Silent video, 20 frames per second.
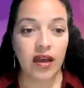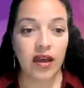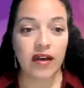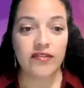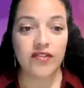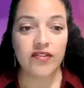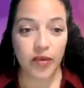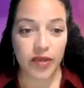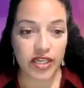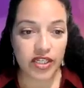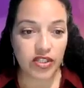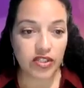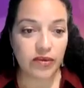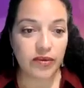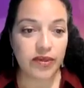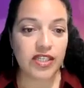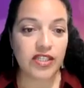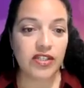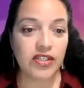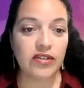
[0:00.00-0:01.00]
of
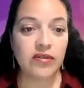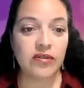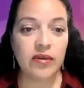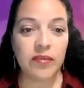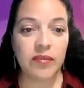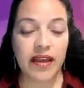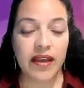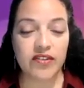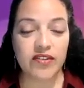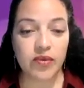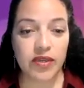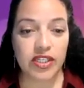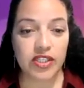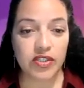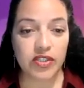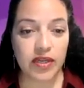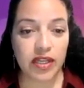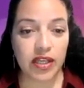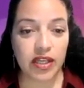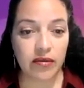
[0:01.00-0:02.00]
2022 and May of
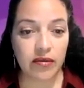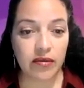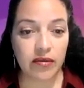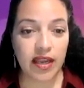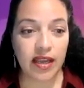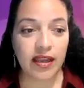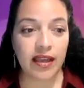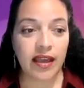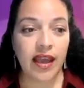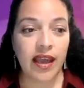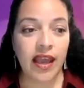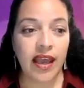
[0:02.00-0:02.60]
2023.